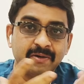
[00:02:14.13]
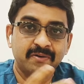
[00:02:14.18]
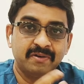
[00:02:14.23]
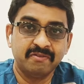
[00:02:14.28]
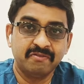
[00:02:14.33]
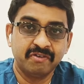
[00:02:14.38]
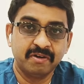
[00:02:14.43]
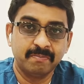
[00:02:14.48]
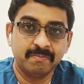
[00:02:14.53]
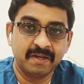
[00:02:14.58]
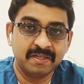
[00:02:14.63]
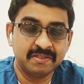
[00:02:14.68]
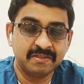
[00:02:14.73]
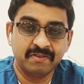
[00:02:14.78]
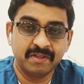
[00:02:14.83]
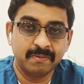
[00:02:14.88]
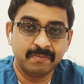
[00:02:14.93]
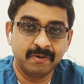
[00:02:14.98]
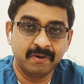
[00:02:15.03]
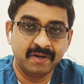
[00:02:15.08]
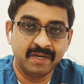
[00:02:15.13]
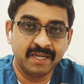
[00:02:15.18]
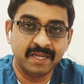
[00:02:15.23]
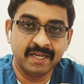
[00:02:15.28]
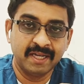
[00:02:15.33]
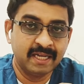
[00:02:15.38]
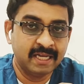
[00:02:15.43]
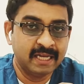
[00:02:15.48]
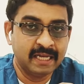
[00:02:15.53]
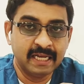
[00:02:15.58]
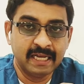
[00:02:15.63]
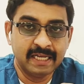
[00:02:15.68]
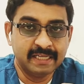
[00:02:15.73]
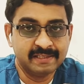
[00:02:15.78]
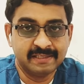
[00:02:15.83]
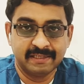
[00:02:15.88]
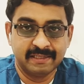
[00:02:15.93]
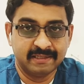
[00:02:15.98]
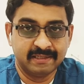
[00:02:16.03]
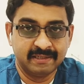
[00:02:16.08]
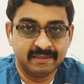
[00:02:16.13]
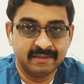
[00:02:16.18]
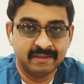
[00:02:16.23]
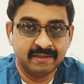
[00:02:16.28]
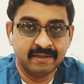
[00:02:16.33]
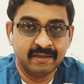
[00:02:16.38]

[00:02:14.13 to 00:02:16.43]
to different parts of the body isn't.